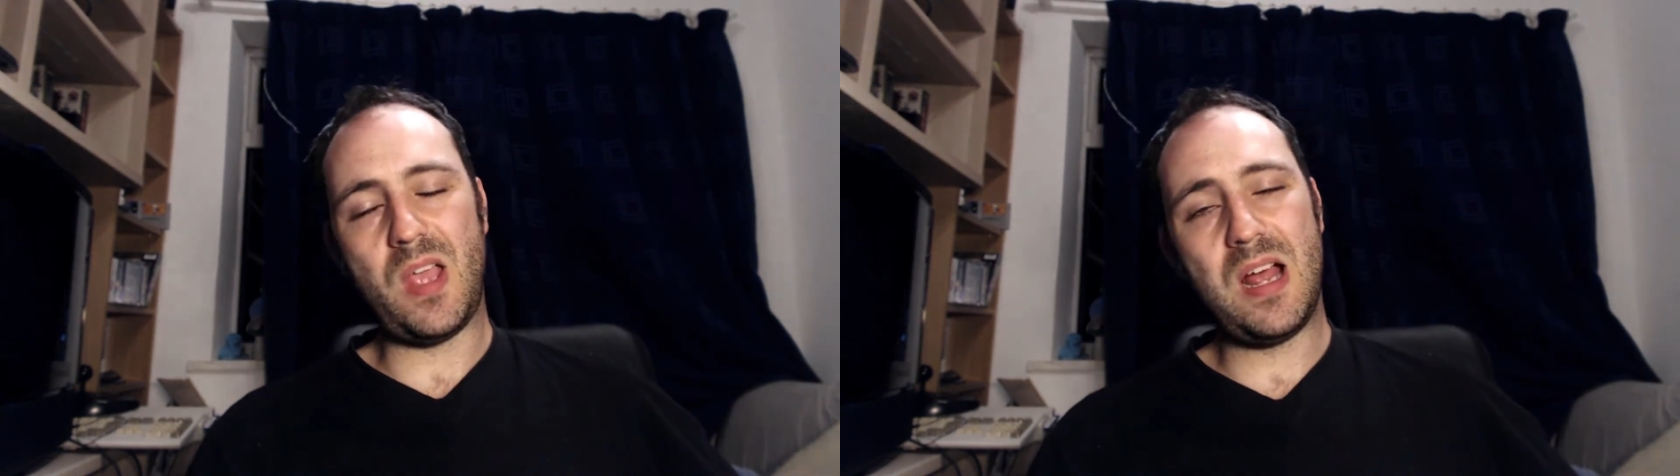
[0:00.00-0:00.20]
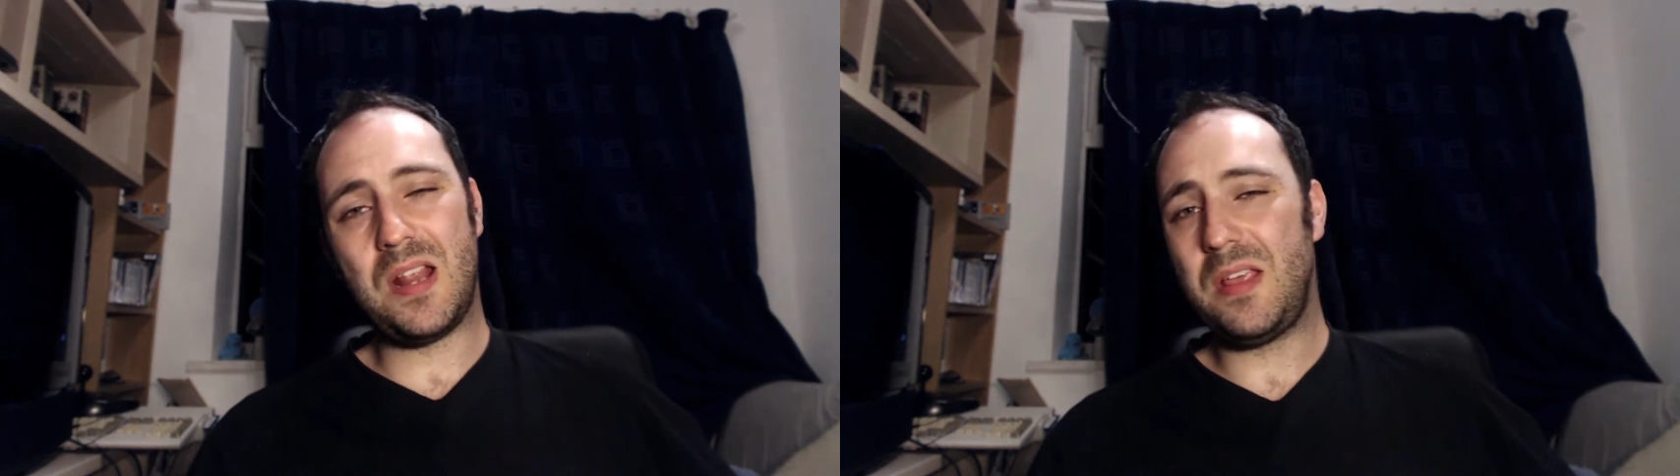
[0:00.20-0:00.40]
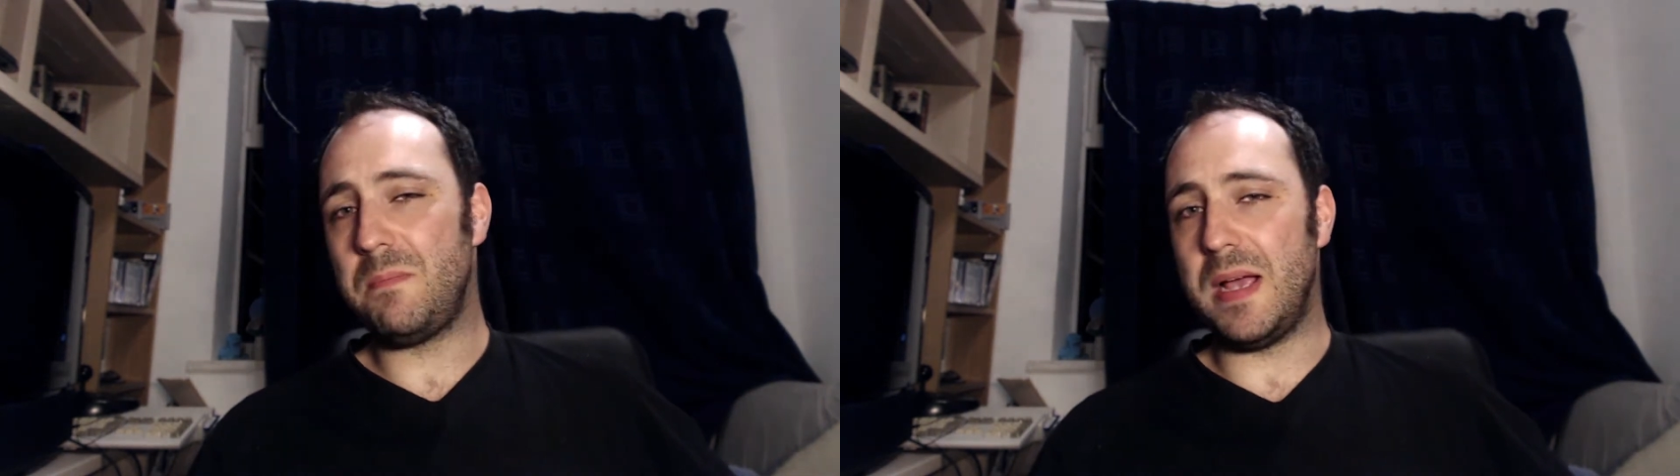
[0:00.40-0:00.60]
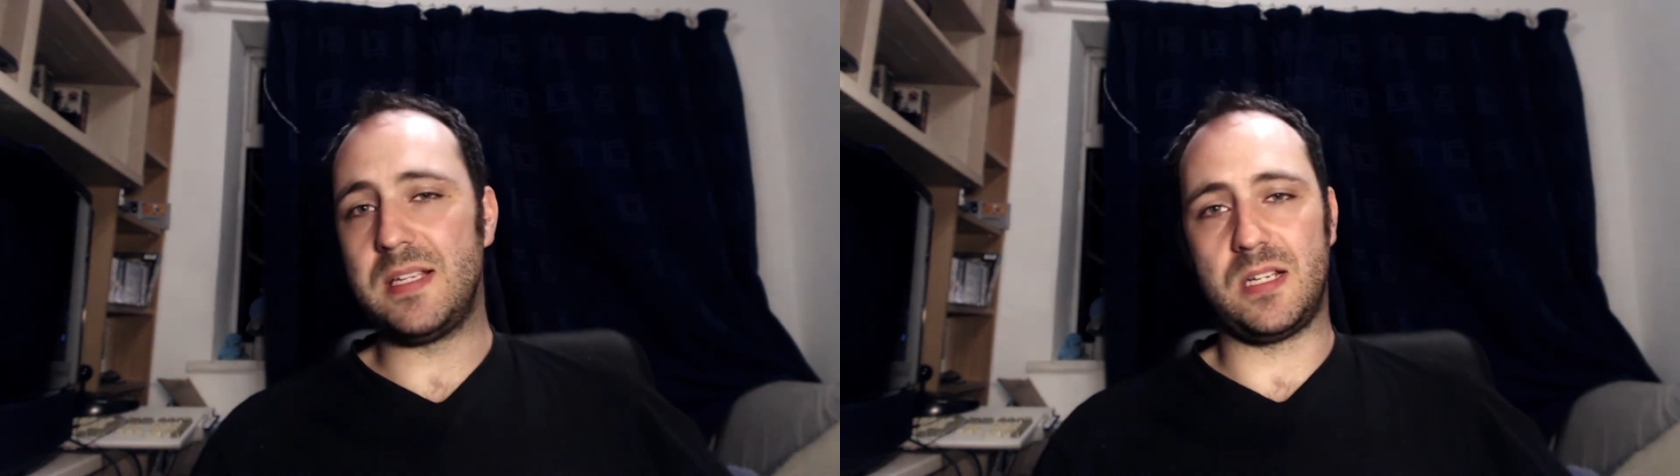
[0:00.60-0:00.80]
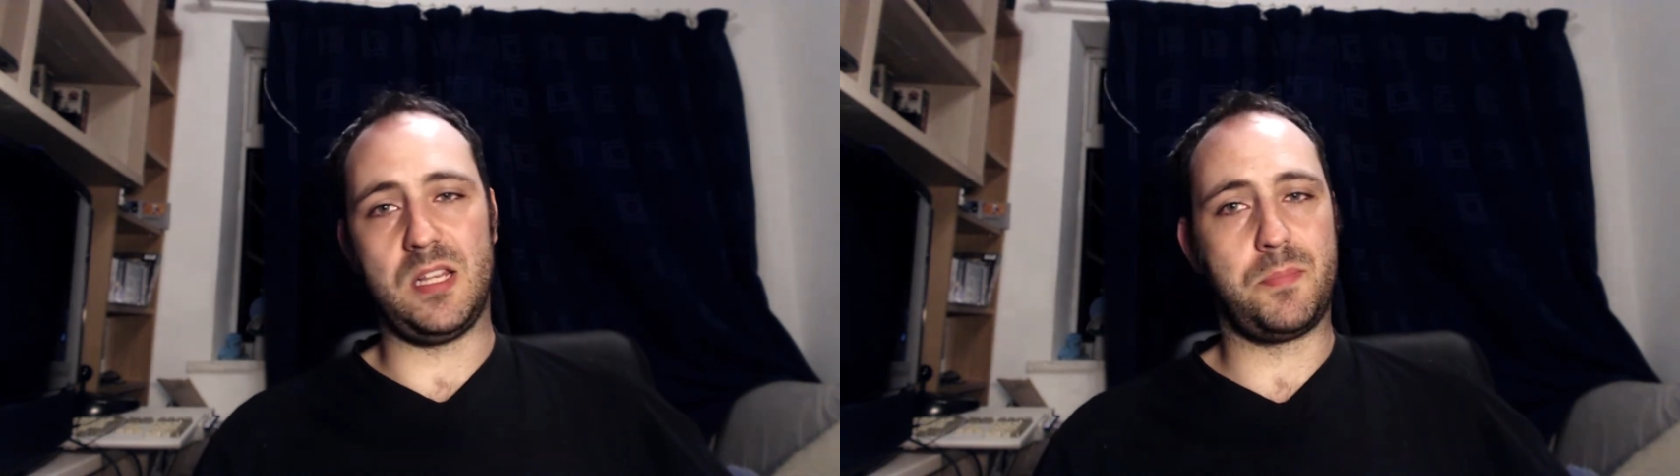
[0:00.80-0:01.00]
I think
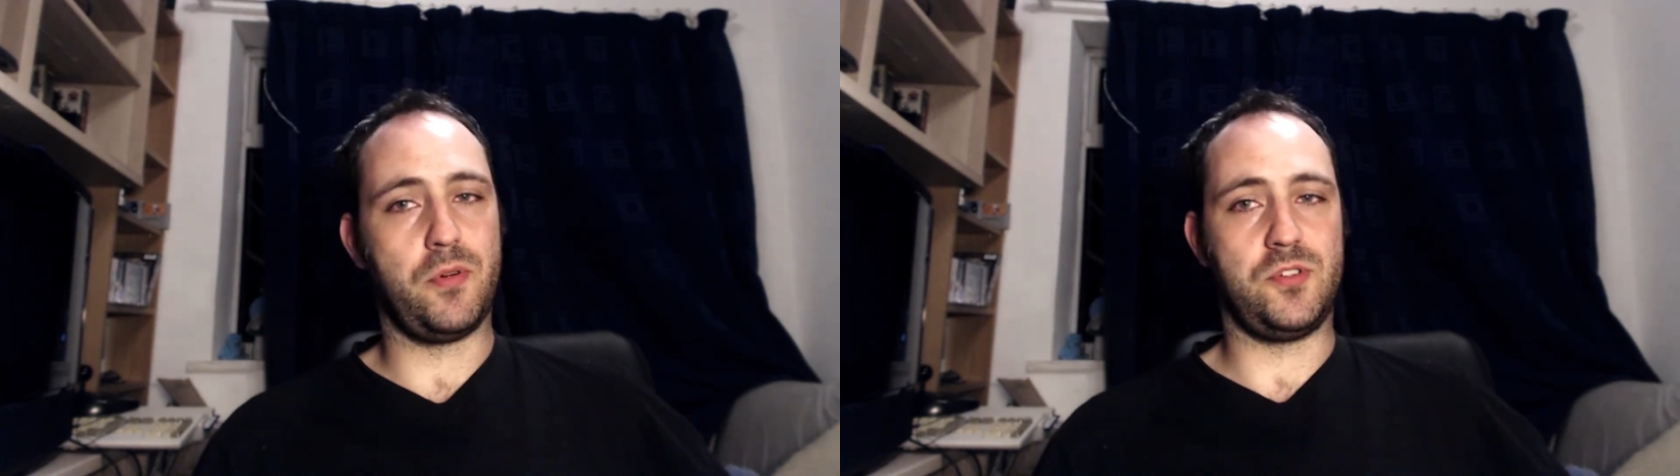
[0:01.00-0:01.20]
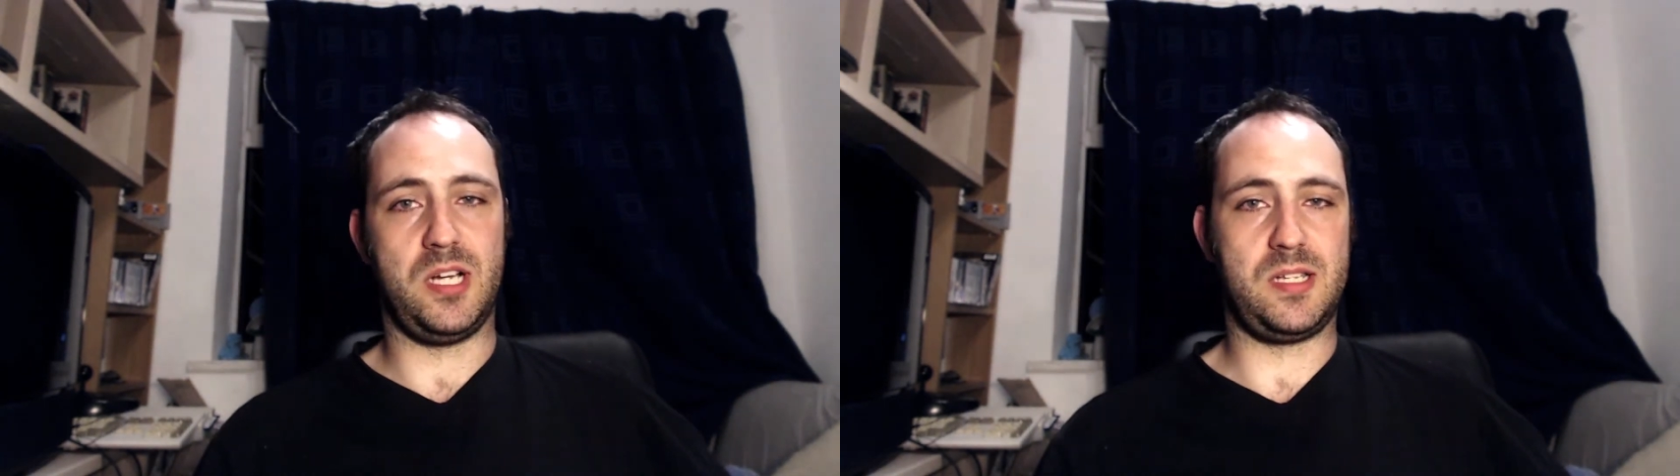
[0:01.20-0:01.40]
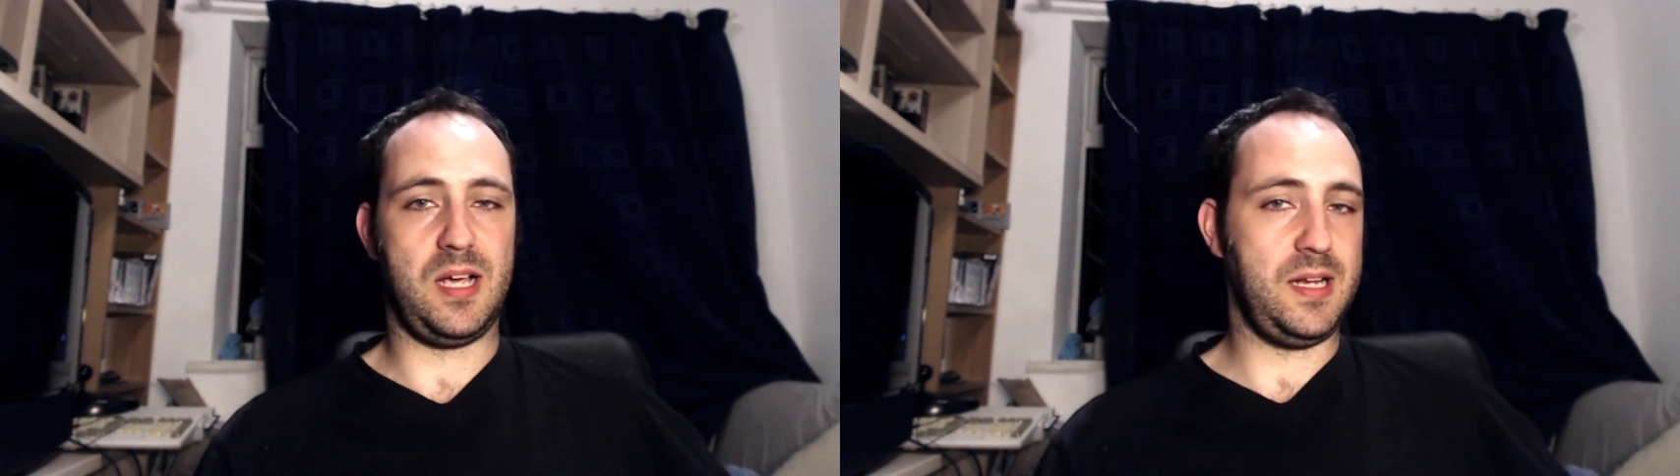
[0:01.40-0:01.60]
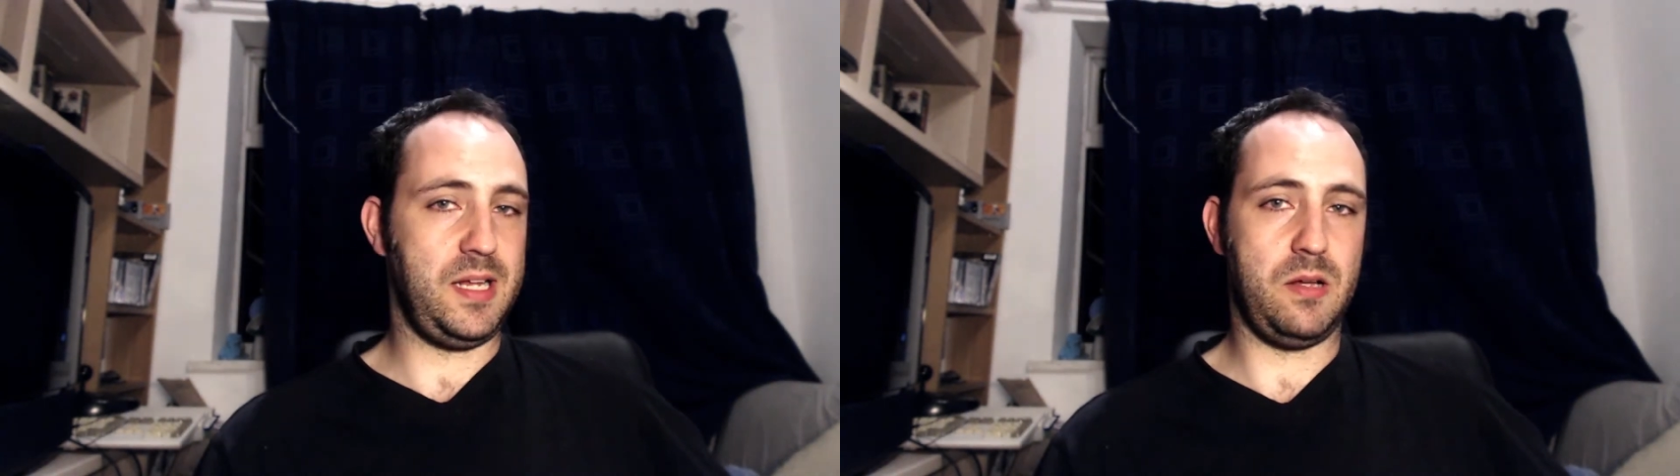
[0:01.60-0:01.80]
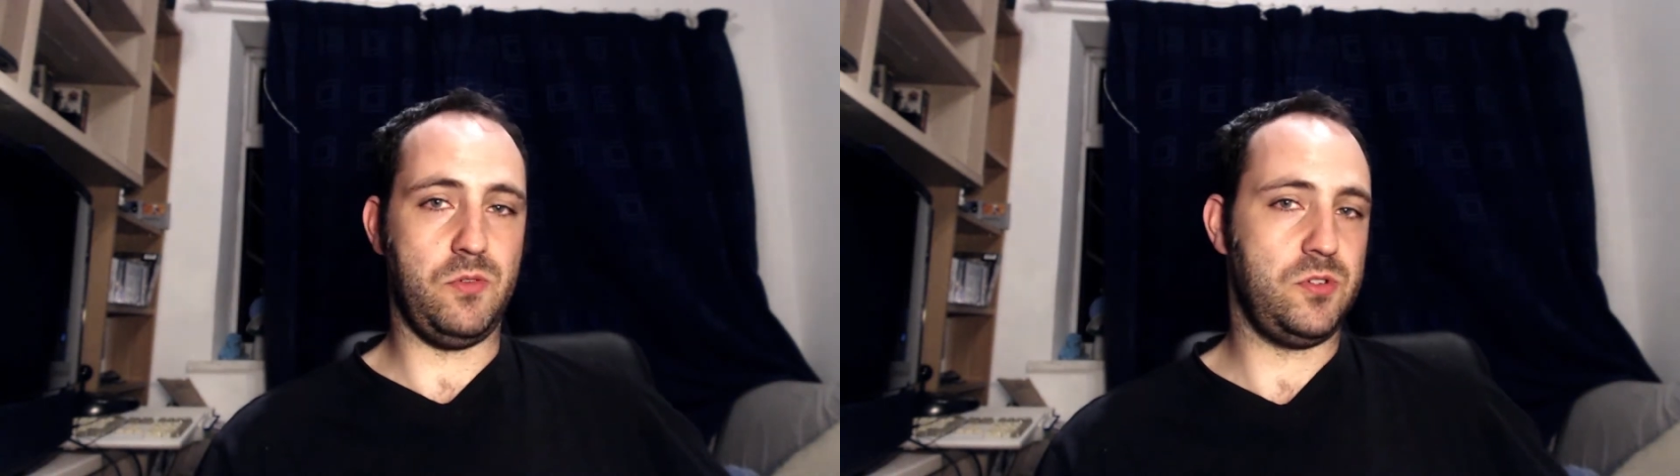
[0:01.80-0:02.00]
basically the project
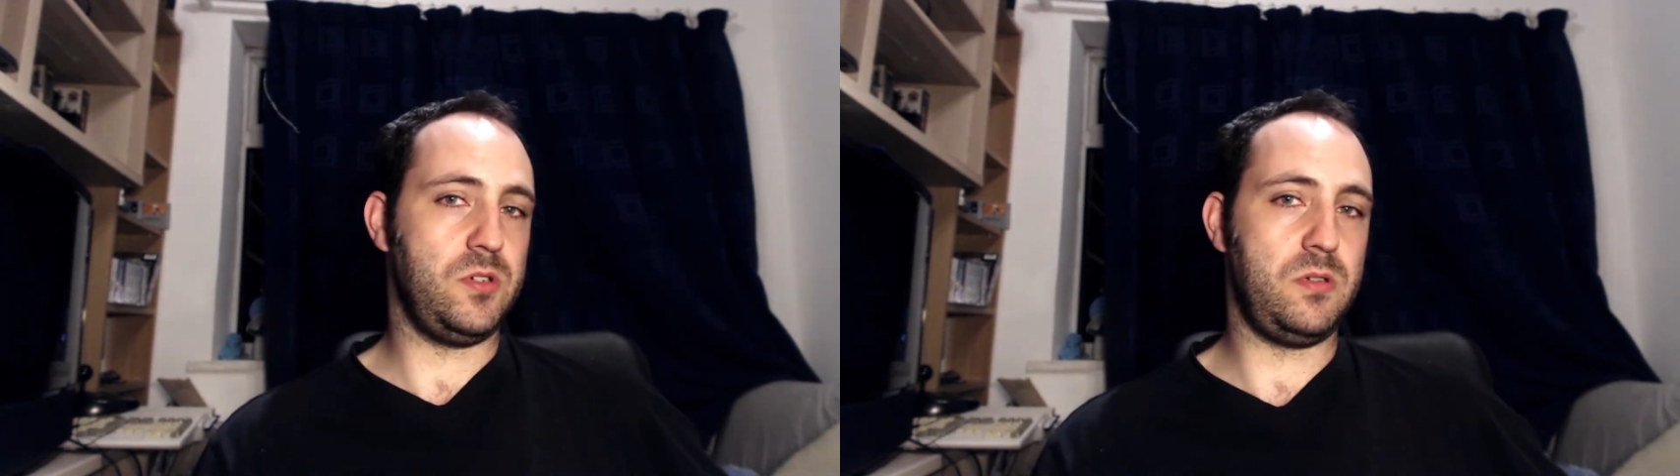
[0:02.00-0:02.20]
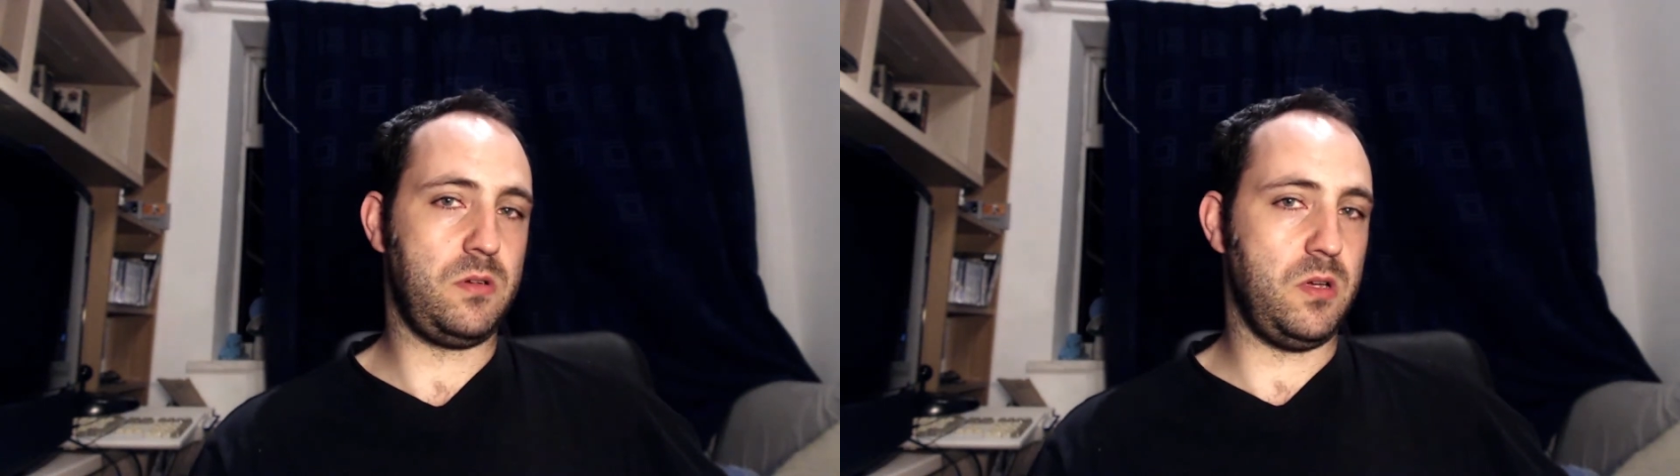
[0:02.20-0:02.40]
idea was just